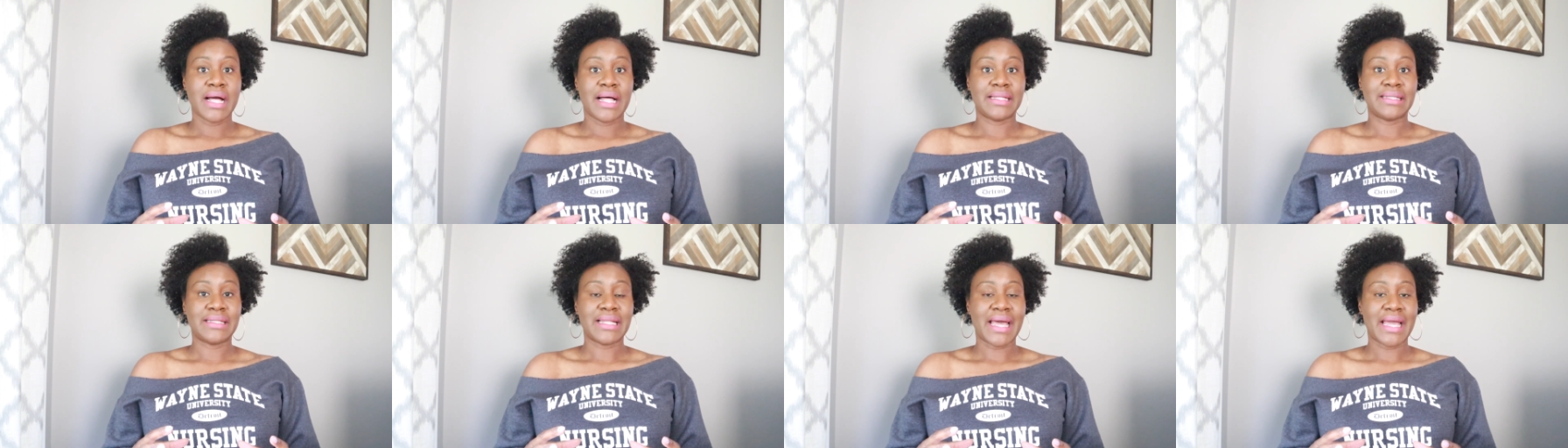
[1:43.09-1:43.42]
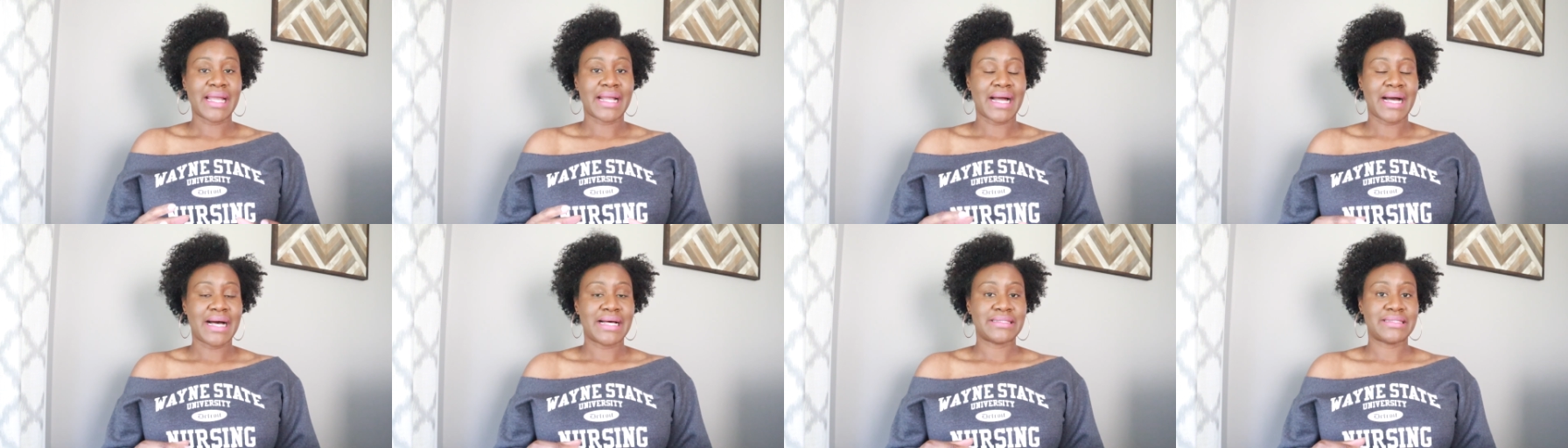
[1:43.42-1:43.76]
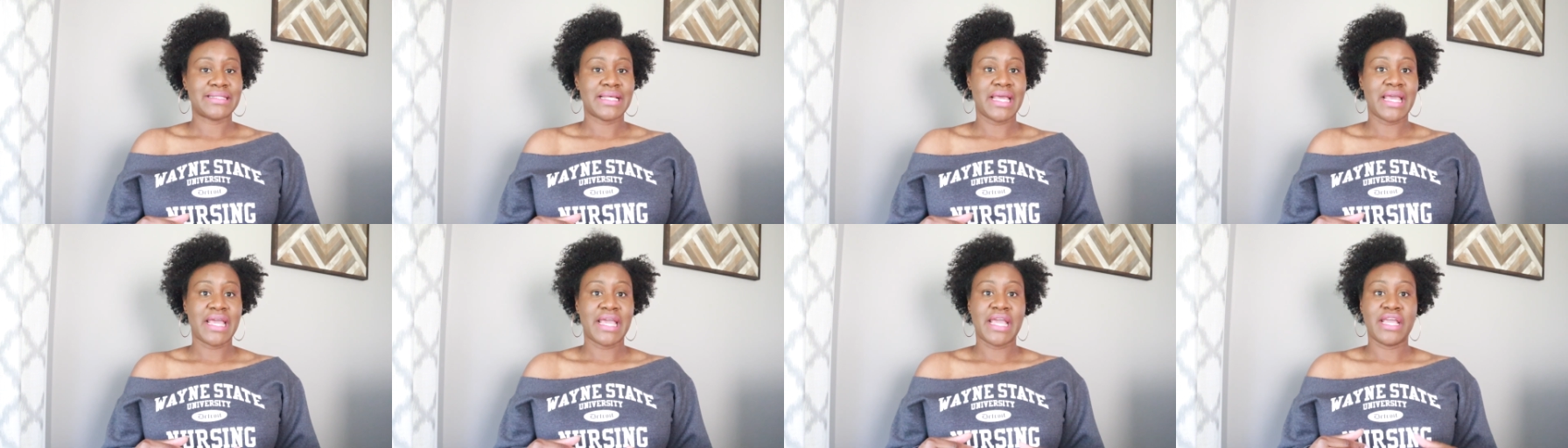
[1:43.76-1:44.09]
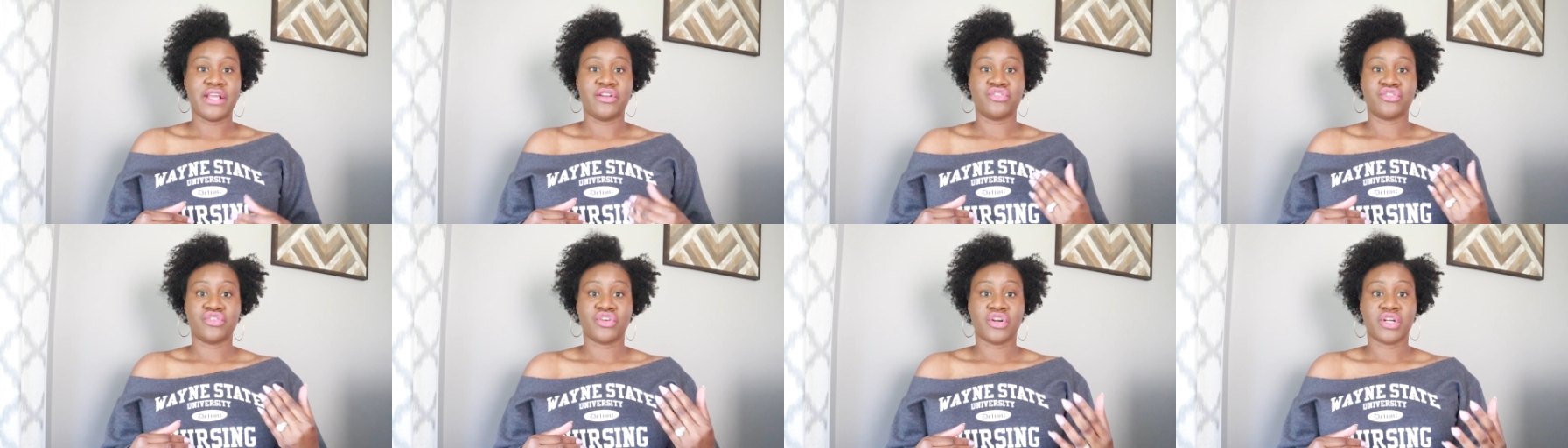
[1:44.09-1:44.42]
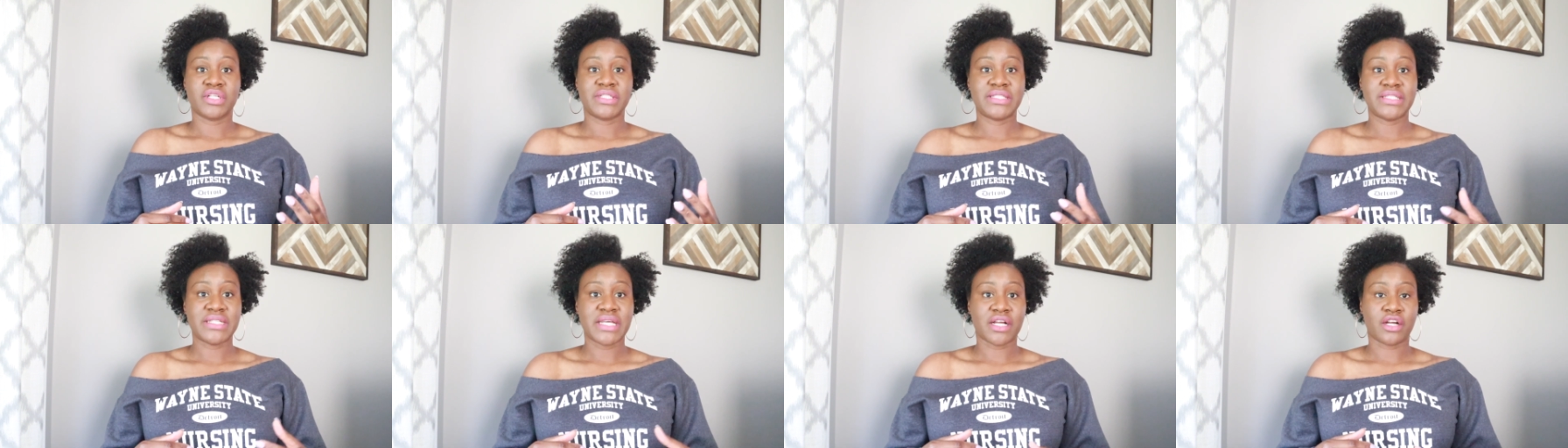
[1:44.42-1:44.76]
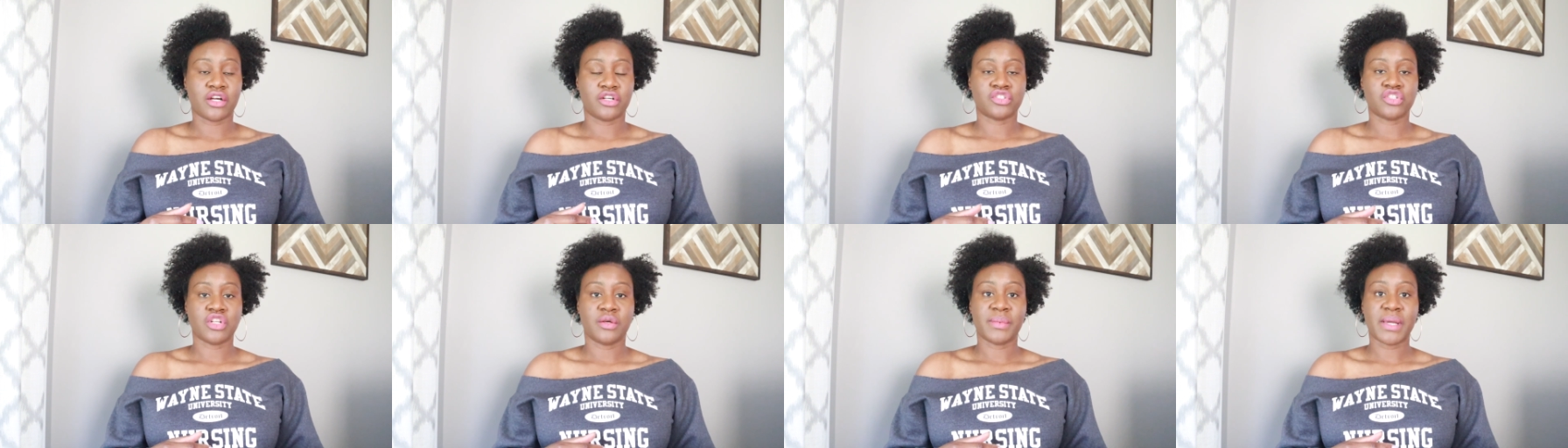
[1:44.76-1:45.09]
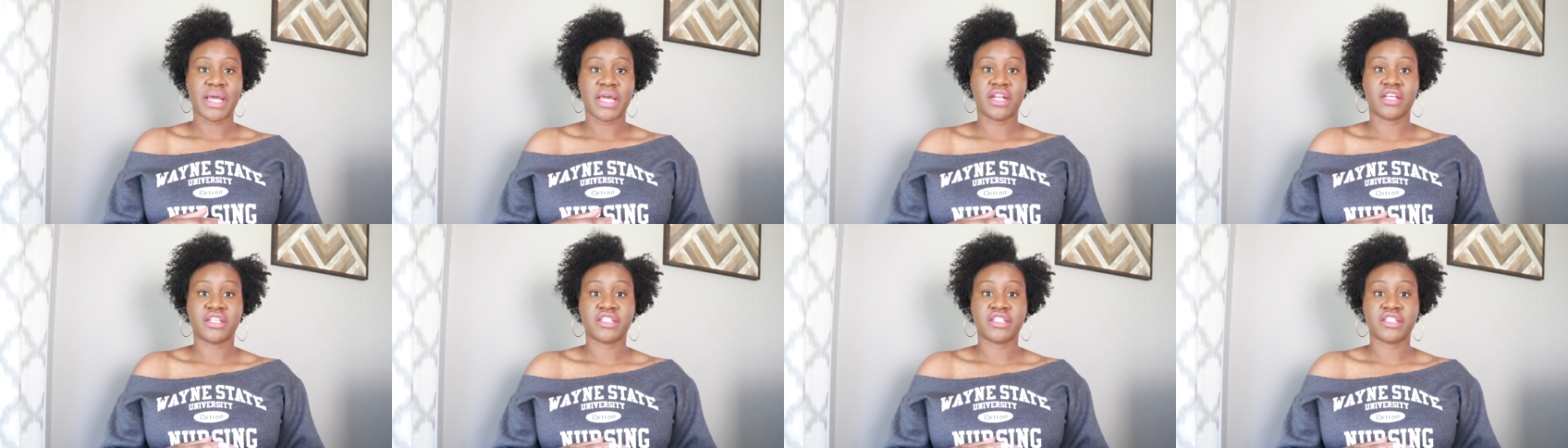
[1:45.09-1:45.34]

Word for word: like as a nurse tech or some kind